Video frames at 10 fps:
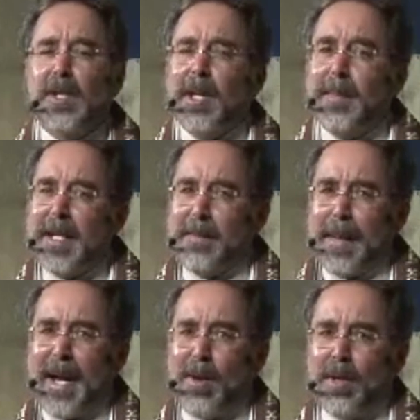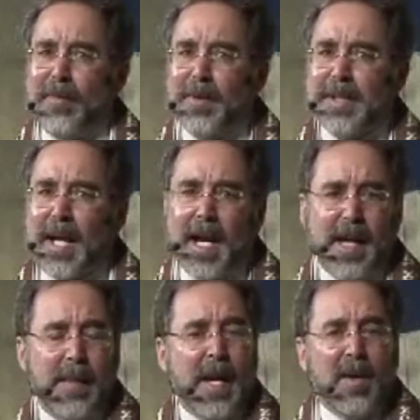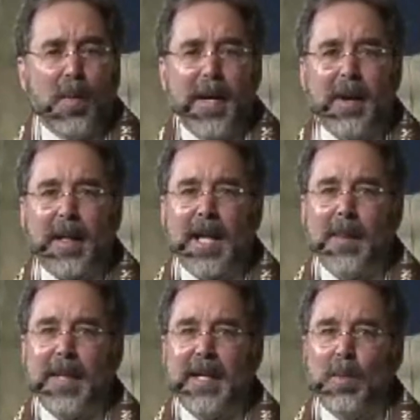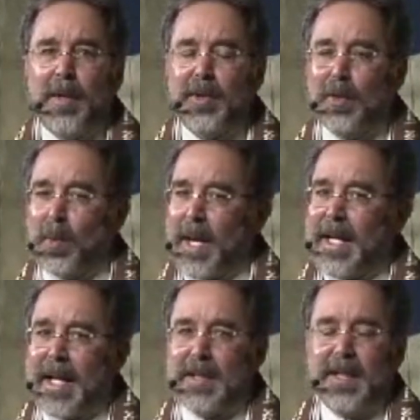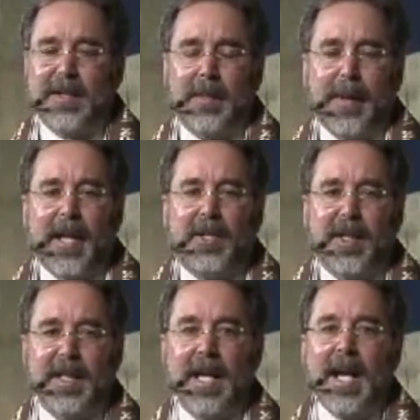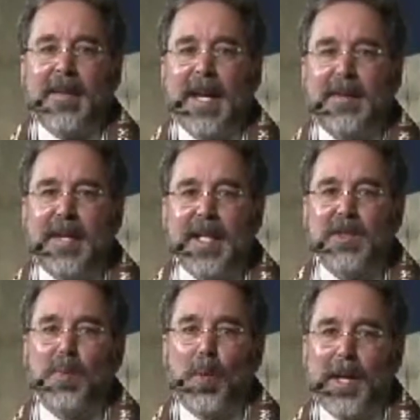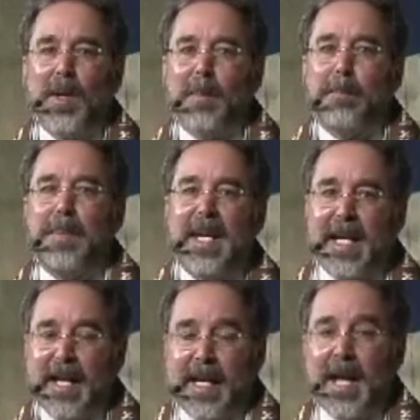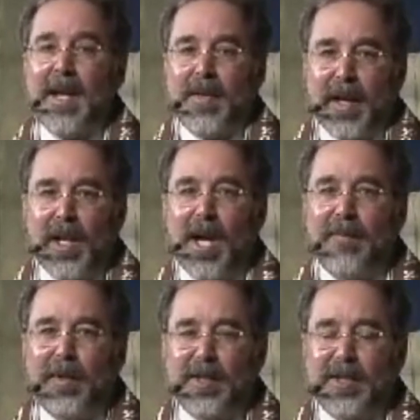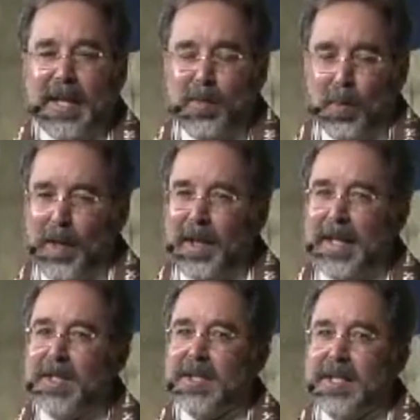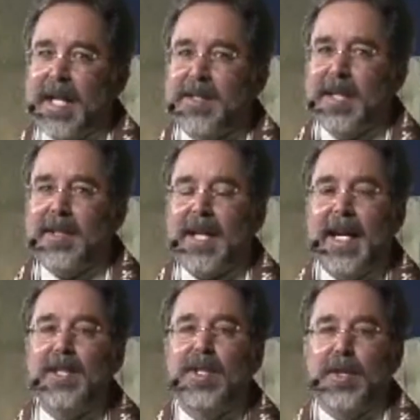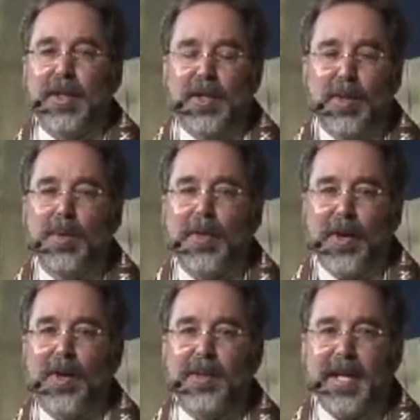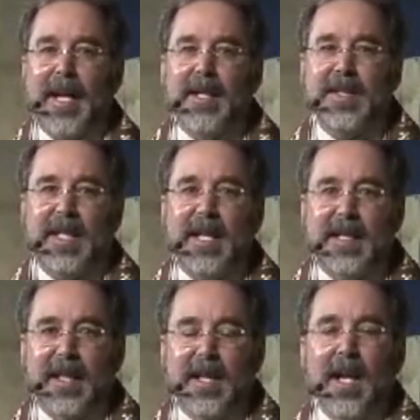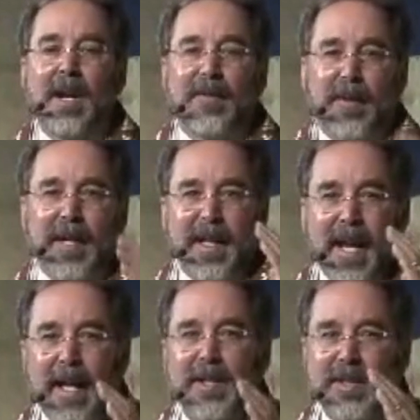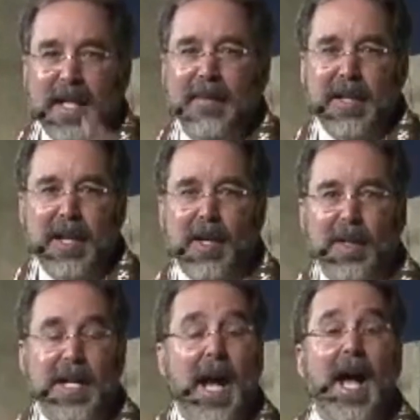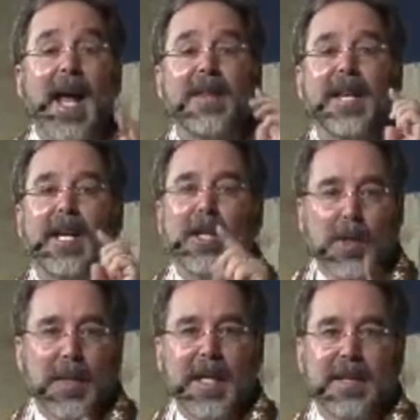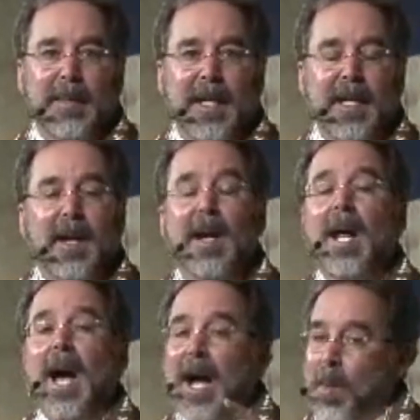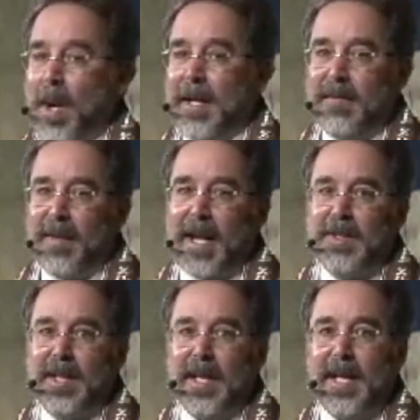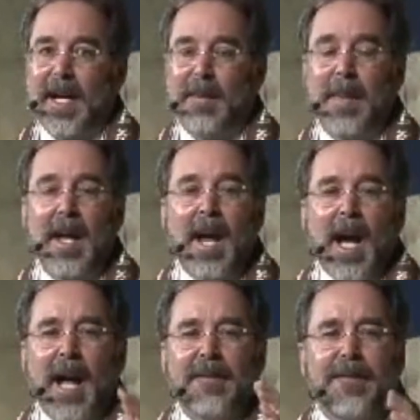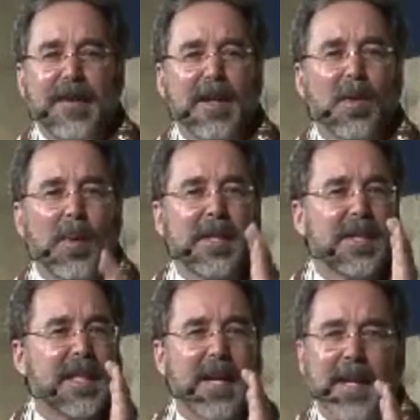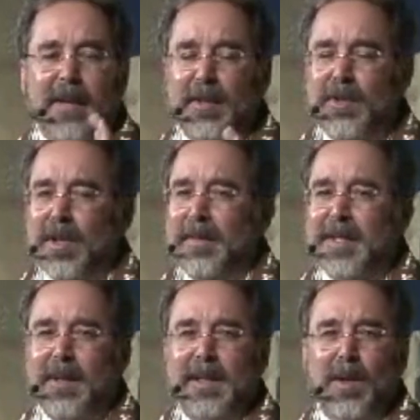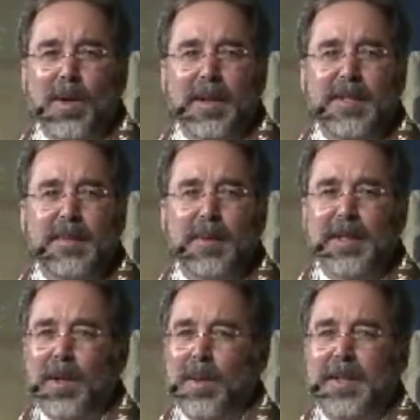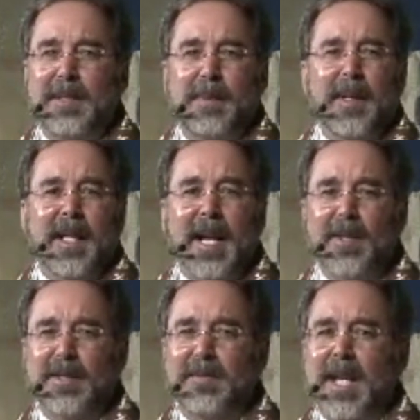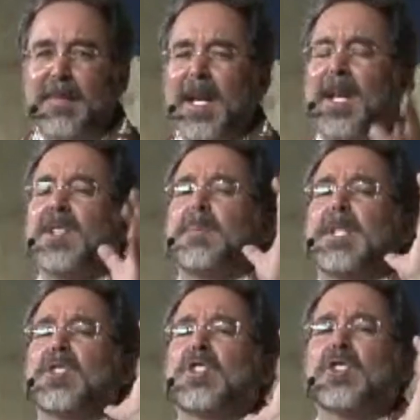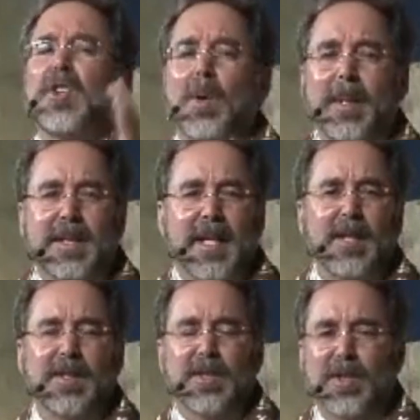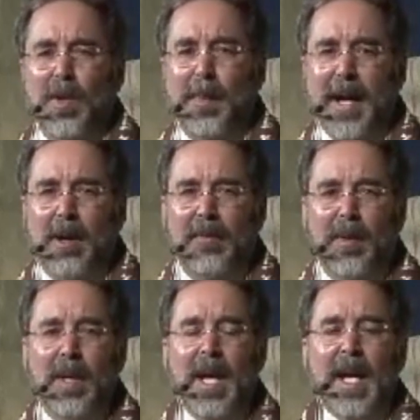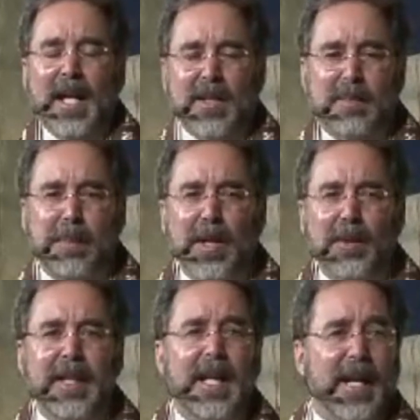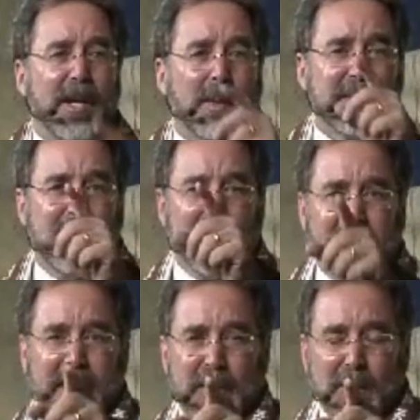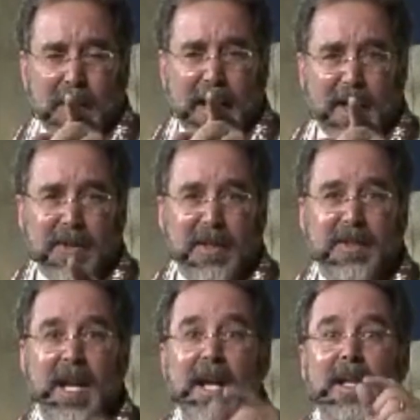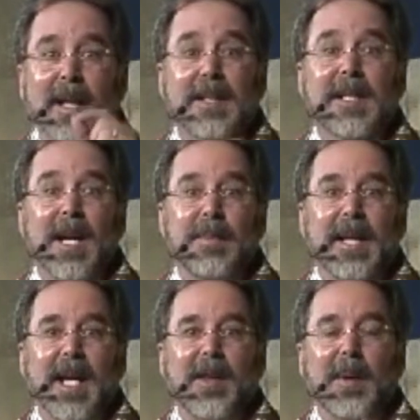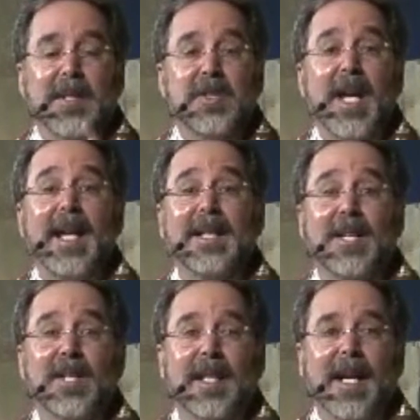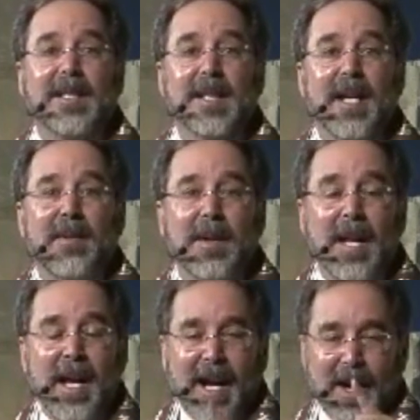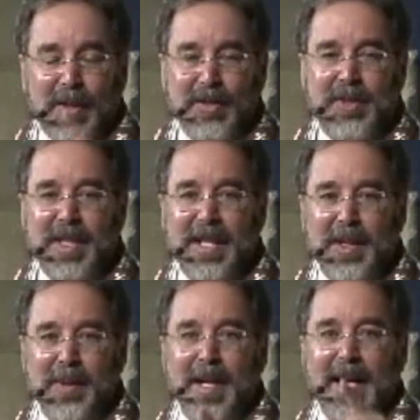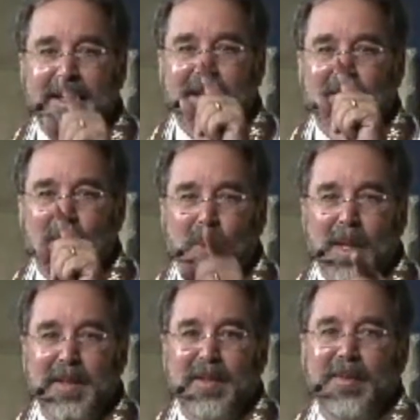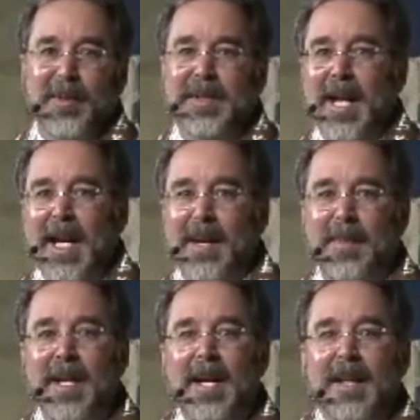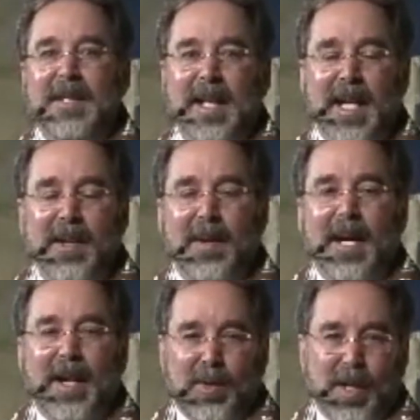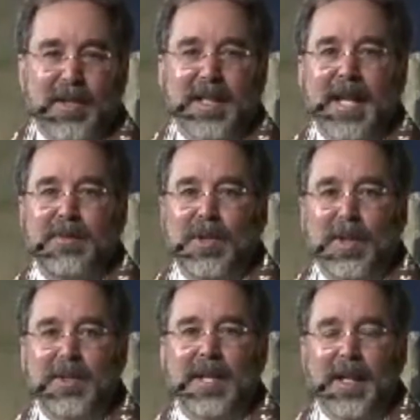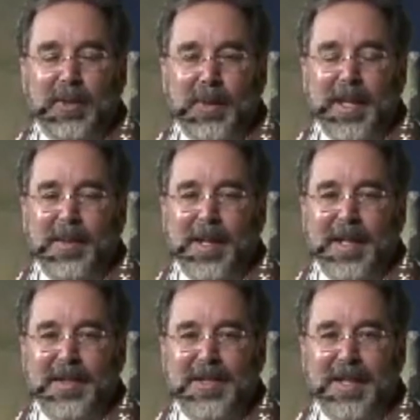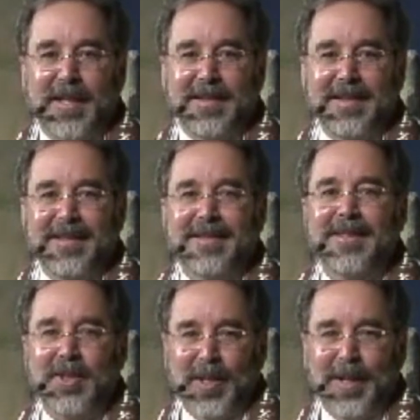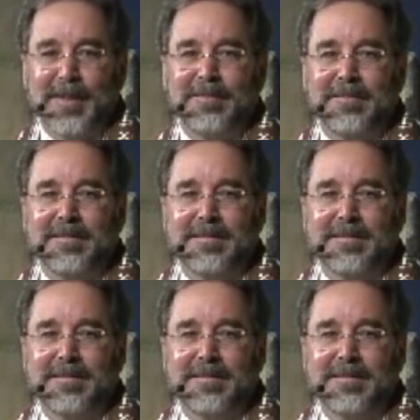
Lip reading: is going to be a powerful time. We are coming with great anticipation that this will be the conference that really sets us into the new third day season for the next 7 years. I think you need to be there. I want to invite you to come. I feel we just came out of a service here at with the Holy Spirit at House of David. It has been so intense and so powerful. It's building. I know it's building in your houses. Let's come together and take it to the next level. I'll see you at this wonderful time together at Cross Life Church in El Dorado, Arkansas. Shalom.